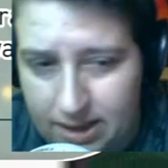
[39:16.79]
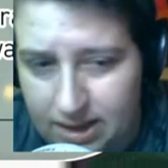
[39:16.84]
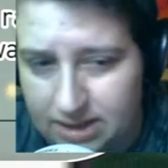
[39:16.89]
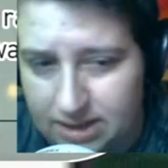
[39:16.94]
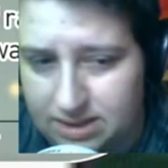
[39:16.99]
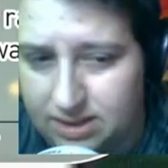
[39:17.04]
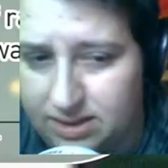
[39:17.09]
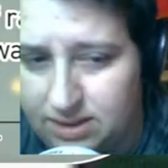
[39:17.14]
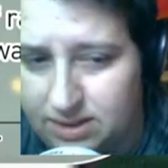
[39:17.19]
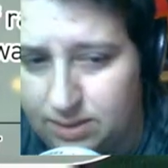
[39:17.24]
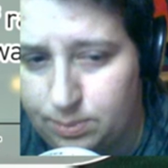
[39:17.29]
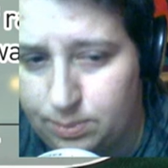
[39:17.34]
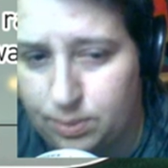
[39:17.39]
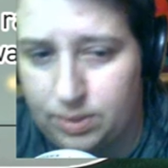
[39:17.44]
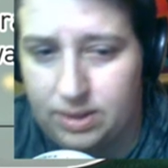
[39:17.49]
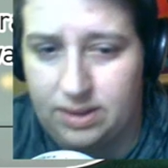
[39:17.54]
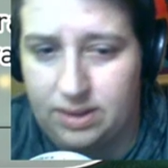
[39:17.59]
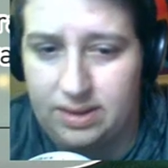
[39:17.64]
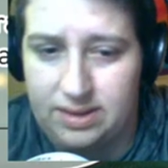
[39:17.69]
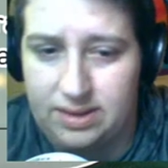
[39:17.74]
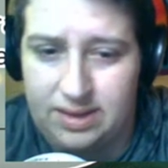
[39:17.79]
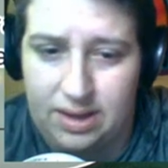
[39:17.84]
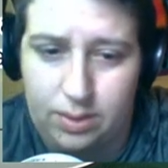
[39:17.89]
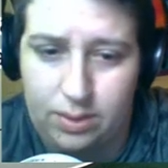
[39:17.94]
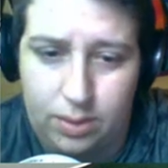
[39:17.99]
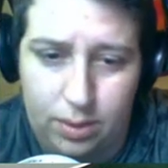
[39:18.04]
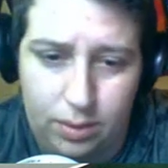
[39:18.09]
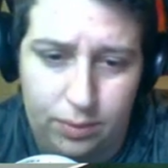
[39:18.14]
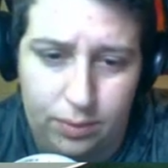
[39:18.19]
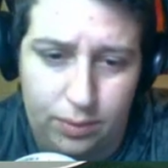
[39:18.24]
As Lizzie pointed this out,
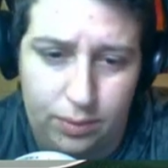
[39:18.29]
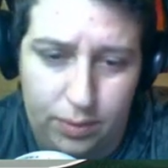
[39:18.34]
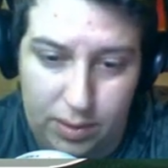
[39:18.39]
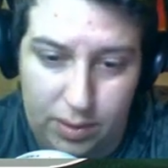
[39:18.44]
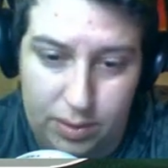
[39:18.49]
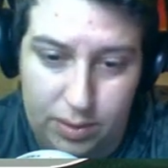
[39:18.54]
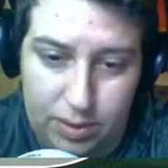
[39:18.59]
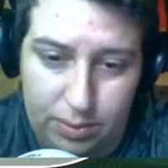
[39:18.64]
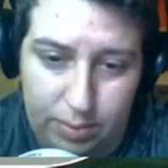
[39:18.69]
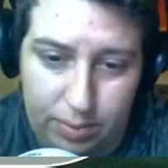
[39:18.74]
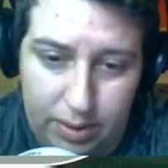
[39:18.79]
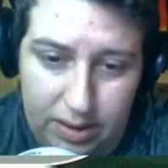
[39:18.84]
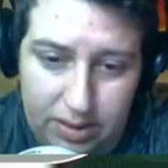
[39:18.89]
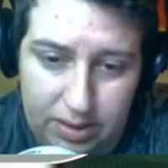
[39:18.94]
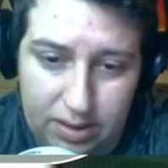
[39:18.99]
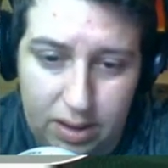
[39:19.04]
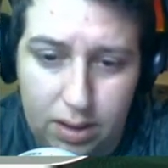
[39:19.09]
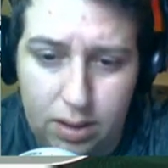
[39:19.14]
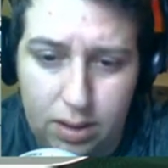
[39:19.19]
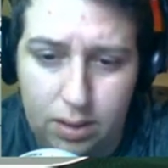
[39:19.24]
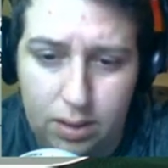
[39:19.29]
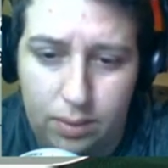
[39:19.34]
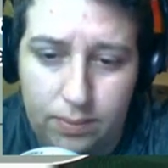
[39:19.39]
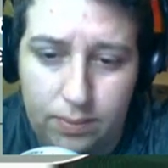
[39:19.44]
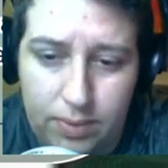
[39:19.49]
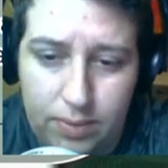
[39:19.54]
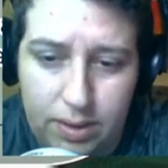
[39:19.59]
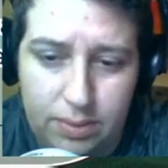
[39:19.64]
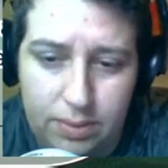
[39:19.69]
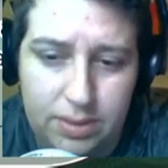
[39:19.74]
Cove froze in place. Oh,
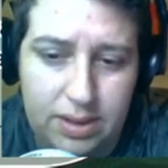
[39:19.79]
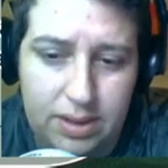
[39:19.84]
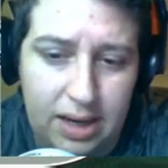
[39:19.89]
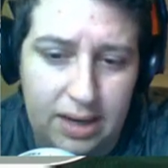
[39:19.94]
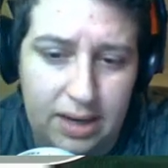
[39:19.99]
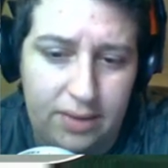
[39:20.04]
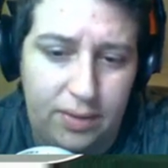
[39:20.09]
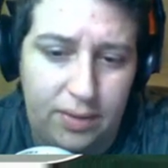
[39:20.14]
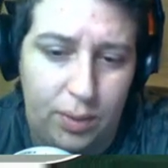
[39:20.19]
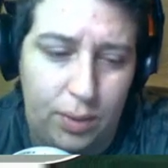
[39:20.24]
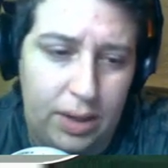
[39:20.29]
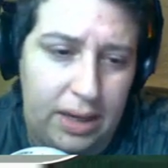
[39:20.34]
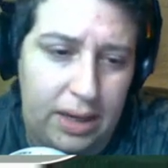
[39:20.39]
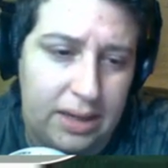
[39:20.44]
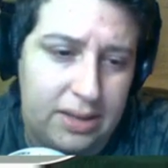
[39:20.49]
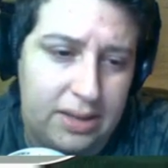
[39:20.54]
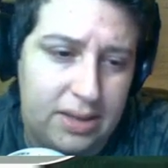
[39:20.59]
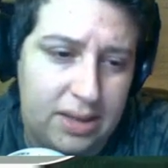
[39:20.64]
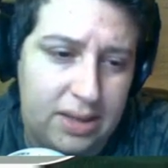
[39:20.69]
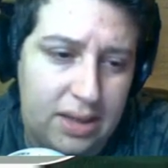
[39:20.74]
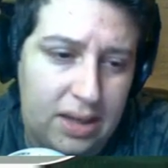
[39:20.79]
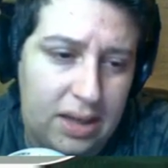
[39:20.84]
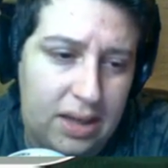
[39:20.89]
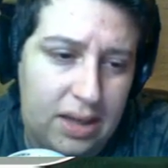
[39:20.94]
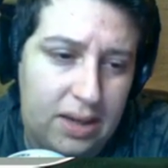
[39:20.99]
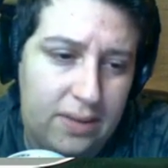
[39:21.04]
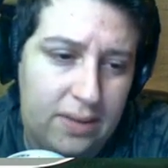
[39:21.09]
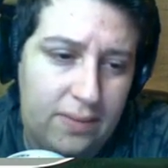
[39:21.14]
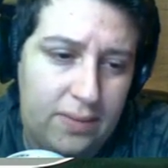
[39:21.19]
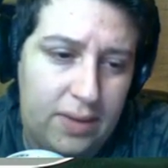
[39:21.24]
it was kind of a race.
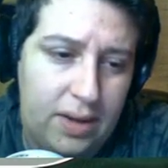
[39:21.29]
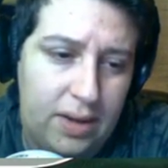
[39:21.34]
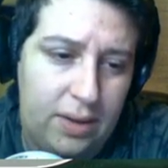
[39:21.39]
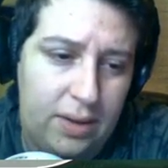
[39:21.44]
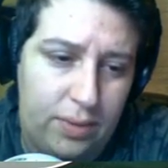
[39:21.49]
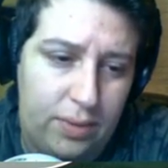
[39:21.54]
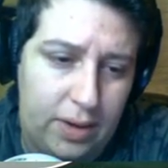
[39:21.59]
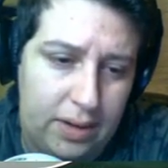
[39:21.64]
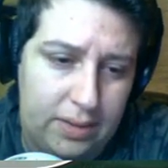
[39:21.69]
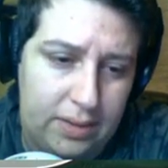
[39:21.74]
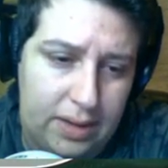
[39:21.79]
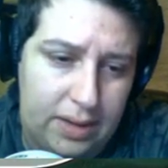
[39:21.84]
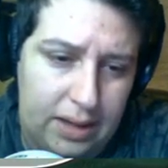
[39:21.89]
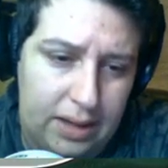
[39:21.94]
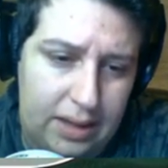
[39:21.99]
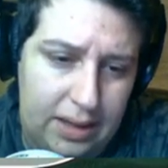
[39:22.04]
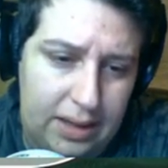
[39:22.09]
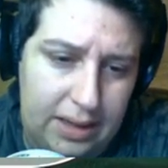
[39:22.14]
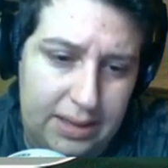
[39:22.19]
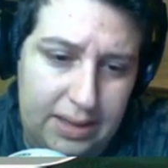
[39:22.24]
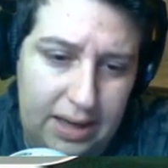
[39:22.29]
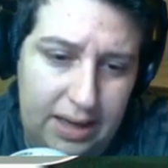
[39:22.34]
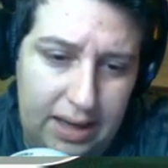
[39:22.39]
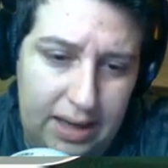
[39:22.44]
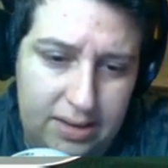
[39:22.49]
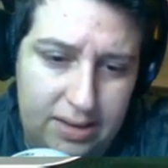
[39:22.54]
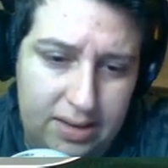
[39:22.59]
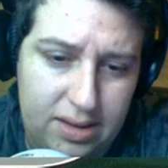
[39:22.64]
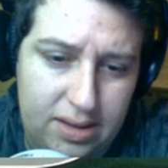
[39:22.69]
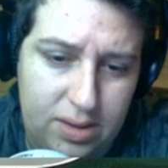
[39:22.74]
He frowned down at his
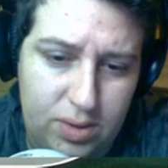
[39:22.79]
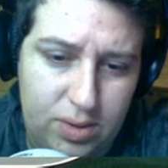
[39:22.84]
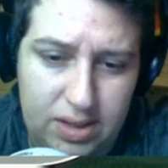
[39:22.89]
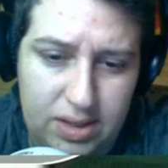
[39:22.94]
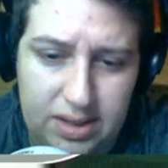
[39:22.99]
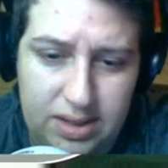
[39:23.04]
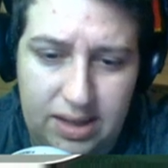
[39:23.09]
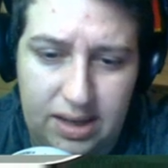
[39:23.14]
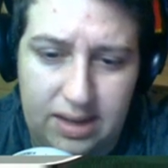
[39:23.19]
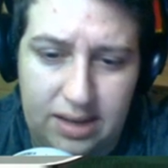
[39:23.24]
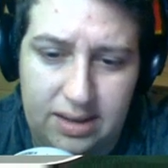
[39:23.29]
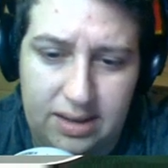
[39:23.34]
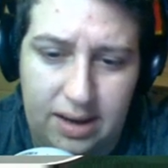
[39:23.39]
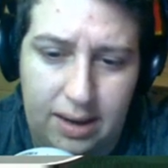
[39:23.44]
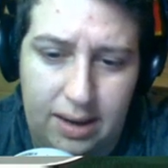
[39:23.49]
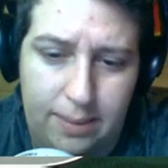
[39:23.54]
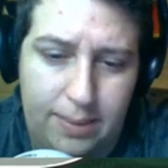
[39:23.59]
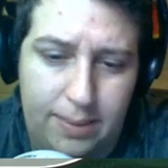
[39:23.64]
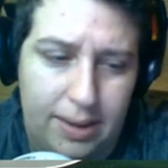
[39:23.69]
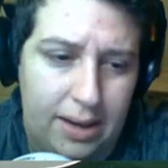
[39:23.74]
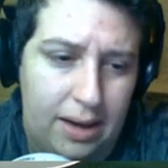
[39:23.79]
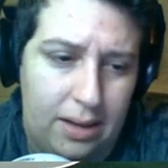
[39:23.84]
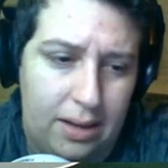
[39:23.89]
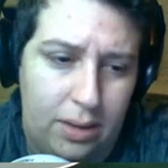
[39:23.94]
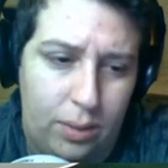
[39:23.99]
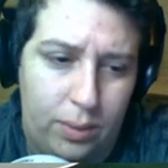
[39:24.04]
cast. This was the second time it got in